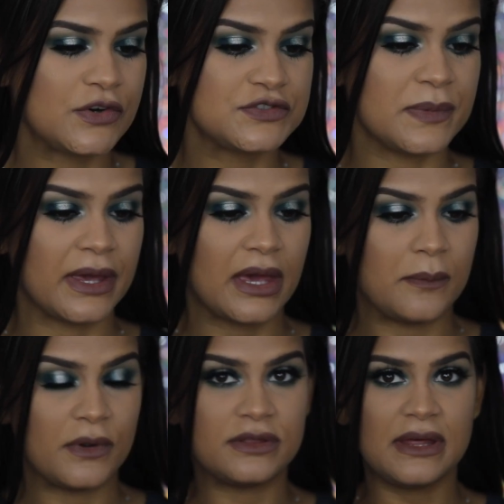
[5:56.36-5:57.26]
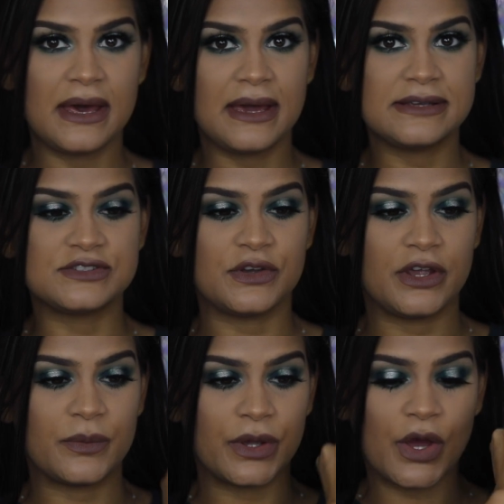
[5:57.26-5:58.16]
course my camera died, so
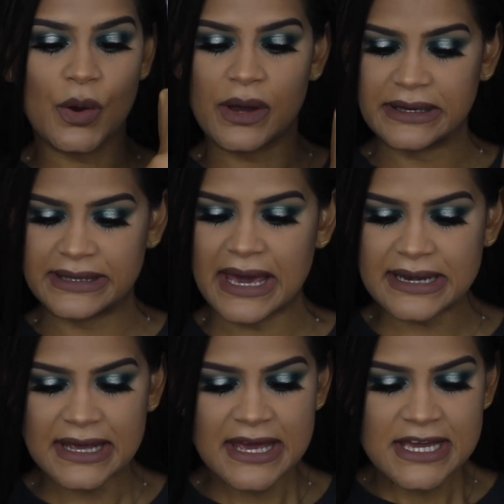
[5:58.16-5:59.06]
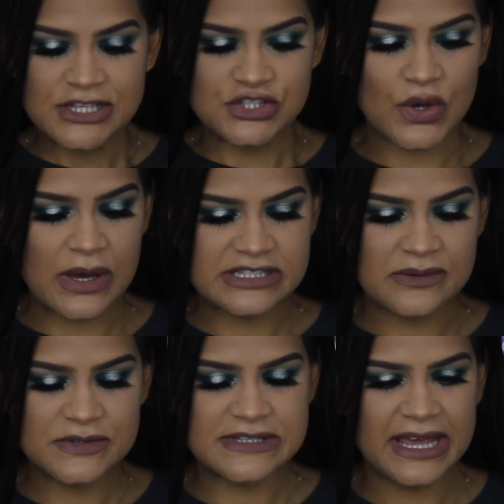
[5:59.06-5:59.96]
here we go again. So as I
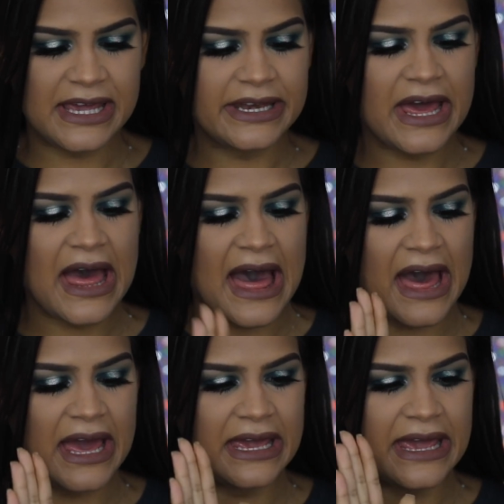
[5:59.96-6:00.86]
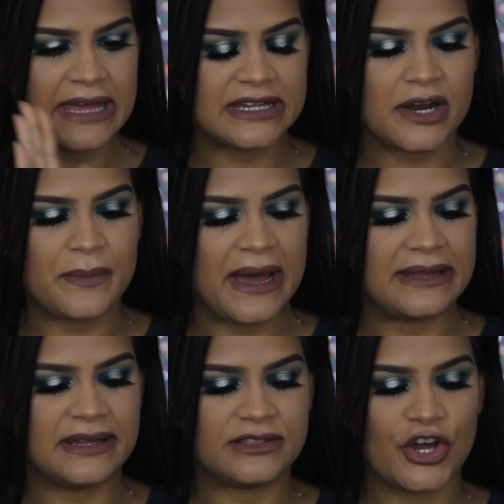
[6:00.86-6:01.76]
was saying, I ended up
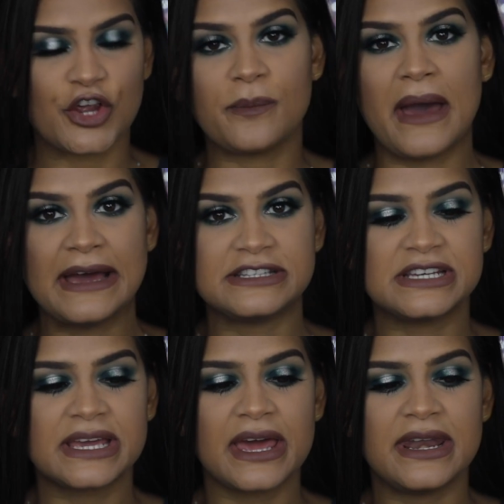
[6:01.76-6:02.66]
buying the Dark Magic,